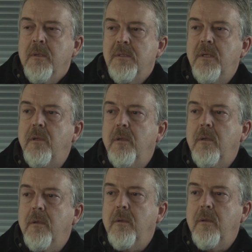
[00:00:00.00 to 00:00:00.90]
See,
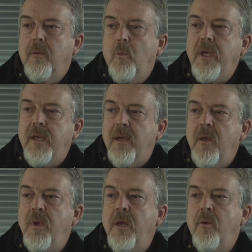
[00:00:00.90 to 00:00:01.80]
we
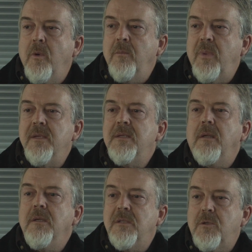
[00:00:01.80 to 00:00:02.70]
came here and
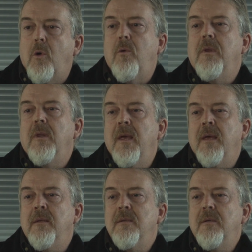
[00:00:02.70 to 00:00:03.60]
basically stole the
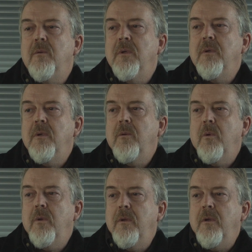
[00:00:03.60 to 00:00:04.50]
land.
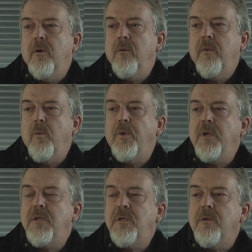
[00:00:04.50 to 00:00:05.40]
You know, the
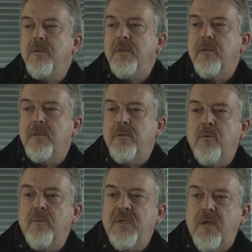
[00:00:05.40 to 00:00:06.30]
British used the
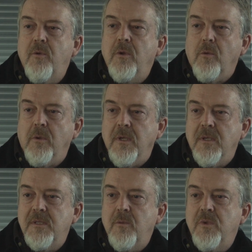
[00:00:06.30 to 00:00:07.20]
term terra
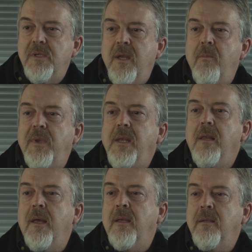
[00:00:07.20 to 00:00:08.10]
nullius. It was an empty
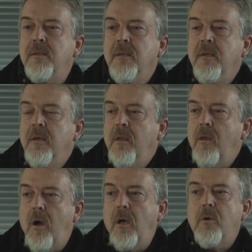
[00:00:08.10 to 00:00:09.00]
land. The High